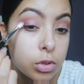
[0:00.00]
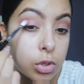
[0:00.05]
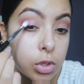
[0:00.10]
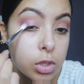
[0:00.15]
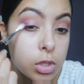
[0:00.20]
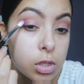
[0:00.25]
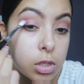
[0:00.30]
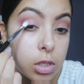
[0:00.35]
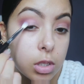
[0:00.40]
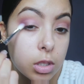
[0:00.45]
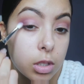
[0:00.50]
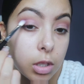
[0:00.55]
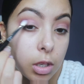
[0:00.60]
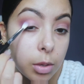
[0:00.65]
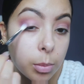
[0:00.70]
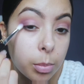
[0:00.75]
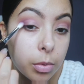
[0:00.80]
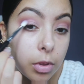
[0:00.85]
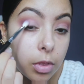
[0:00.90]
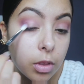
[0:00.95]
Just to
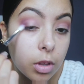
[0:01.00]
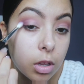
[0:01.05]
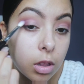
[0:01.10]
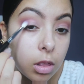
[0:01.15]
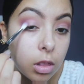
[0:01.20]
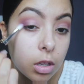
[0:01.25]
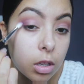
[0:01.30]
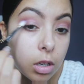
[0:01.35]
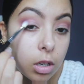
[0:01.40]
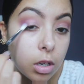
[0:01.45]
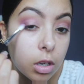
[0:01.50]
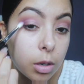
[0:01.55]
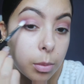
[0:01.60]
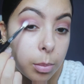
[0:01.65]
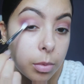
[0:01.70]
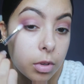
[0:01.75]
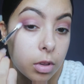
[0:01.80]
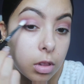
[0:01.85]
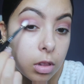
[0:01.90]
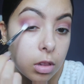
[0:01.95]
deepen the look up
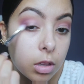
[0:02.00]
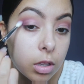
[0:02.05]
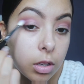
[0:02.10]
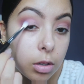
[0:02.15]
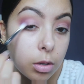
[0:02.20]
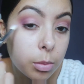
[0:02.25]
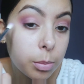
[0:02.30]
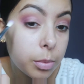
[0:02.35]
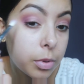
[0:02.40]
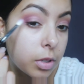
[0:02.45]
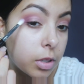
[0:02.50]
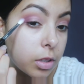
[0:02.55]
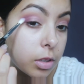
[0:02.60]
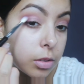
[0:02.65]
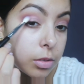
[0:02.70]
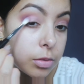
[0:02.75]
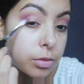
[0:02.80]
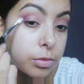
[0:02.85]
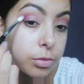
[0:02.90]
a little bit.